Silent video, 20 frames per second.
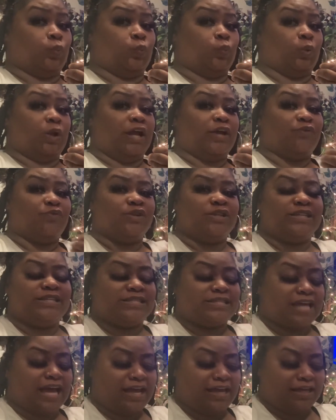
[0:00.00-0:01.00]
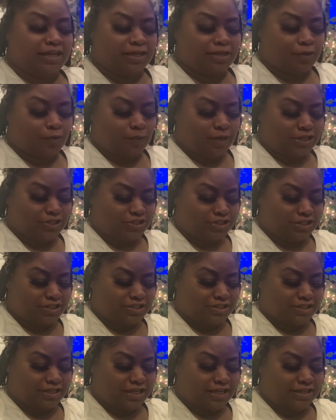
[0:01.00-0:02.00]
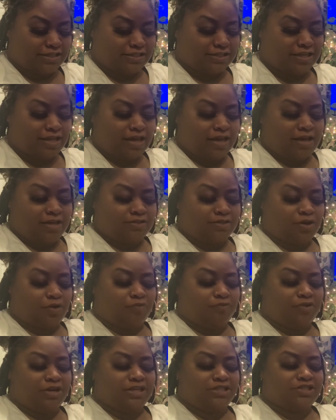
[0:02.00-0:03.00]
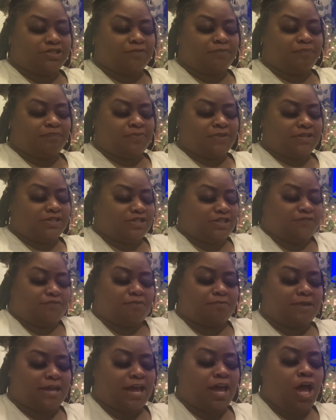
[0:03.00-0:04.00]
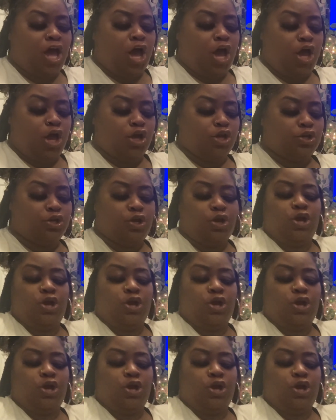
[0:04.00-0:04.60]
like really tight, and the way she sings so rich. Just from that, and he